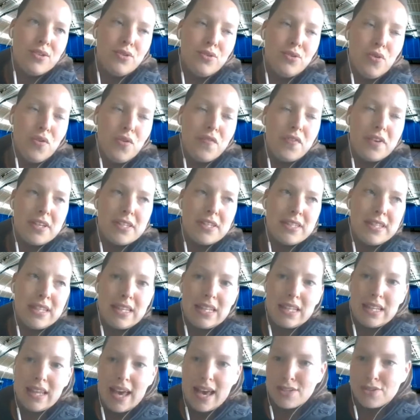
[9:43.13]
obviously
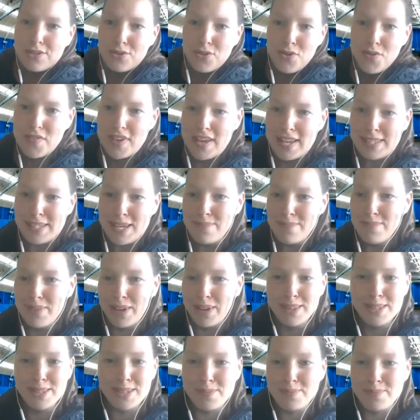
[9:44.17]
the last sort of 18
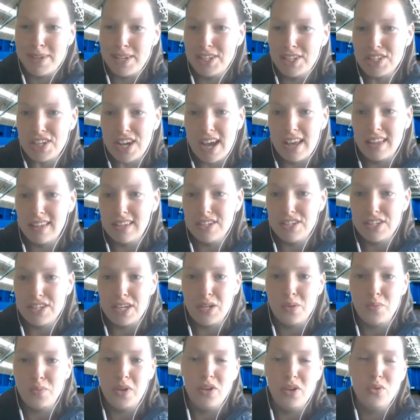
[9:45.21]
months has been
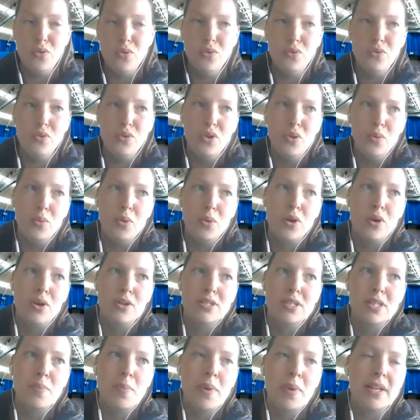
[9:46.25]
challenging, and we know, you know,
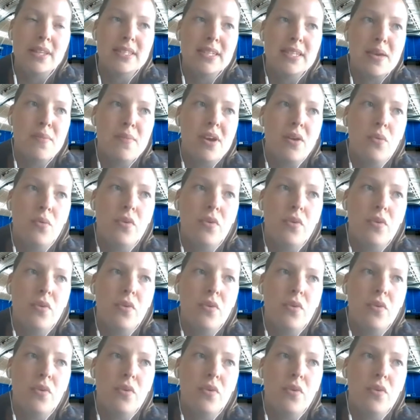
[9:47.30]
because of the pandemic,